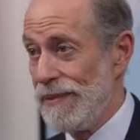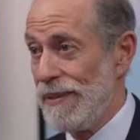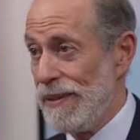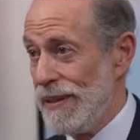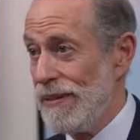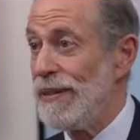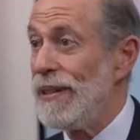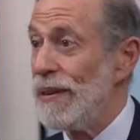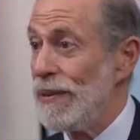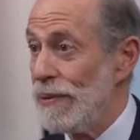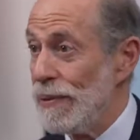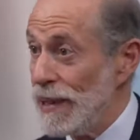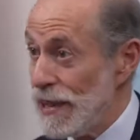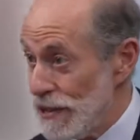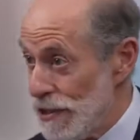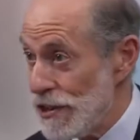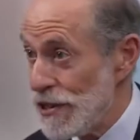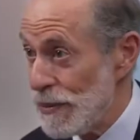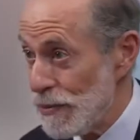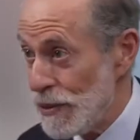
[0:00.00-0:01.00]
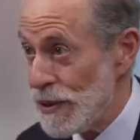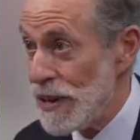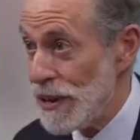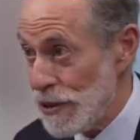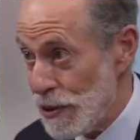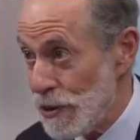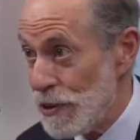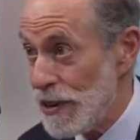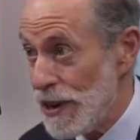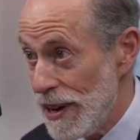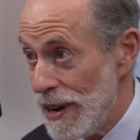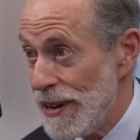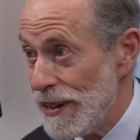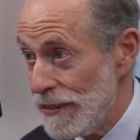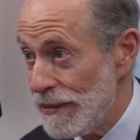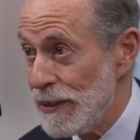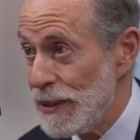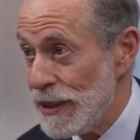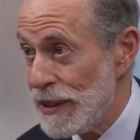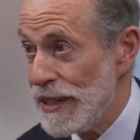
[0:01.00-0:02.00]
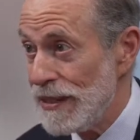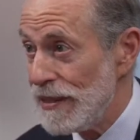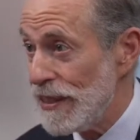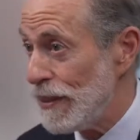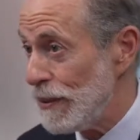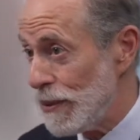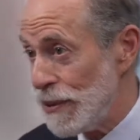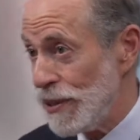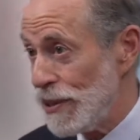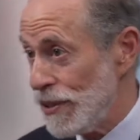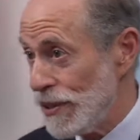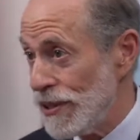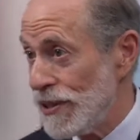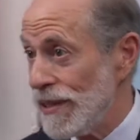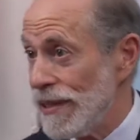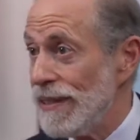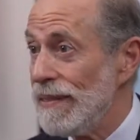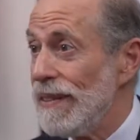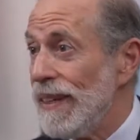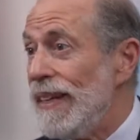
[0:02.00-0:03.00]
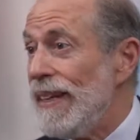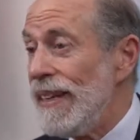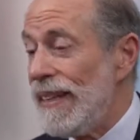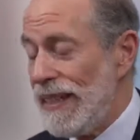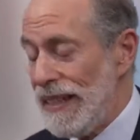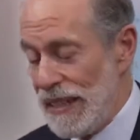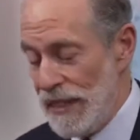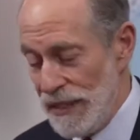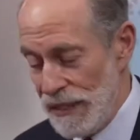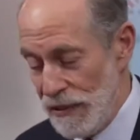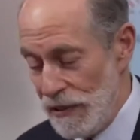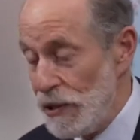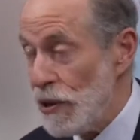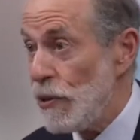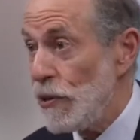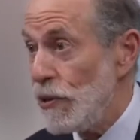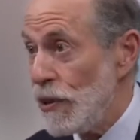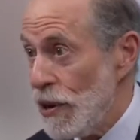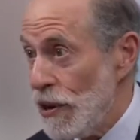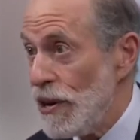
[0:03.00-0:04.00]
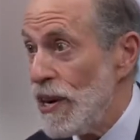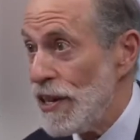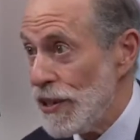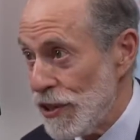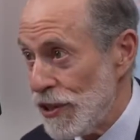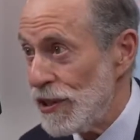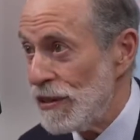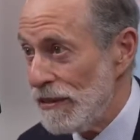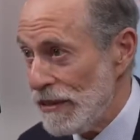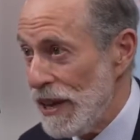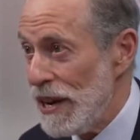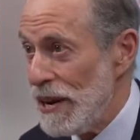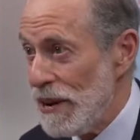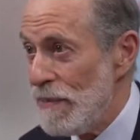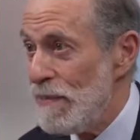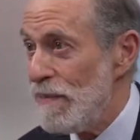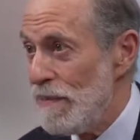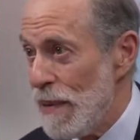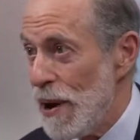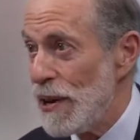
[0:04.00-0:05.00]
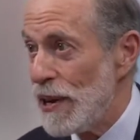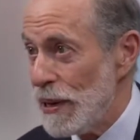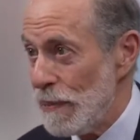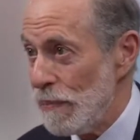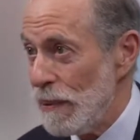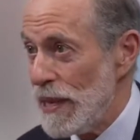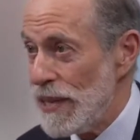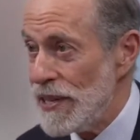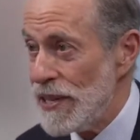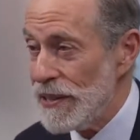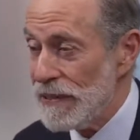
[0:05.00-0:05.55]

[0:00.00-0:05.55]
their relationship with A.Q. Khan, which I think was just nukes are us marketplace.